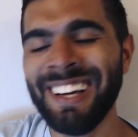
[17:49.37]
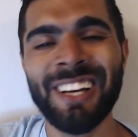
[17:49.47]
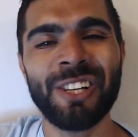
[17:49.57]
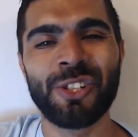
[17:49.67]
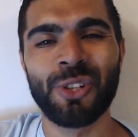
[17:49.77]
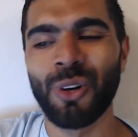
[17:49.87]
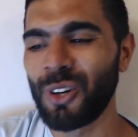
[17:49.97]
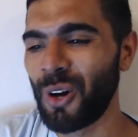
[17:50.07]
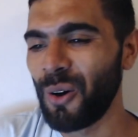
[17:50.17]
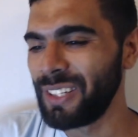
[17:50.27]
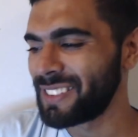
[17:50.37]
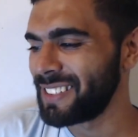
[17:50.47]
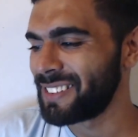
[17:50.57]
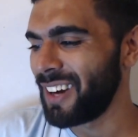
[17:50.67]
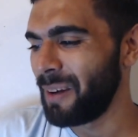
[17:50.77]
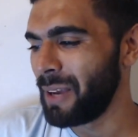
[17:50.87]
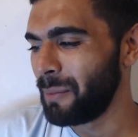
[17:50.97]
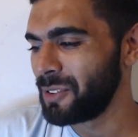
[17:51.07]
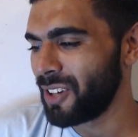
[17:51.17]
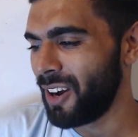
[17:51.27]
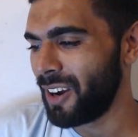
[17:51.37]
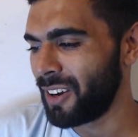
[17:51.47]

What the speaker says: Sean Coley says Darby was hot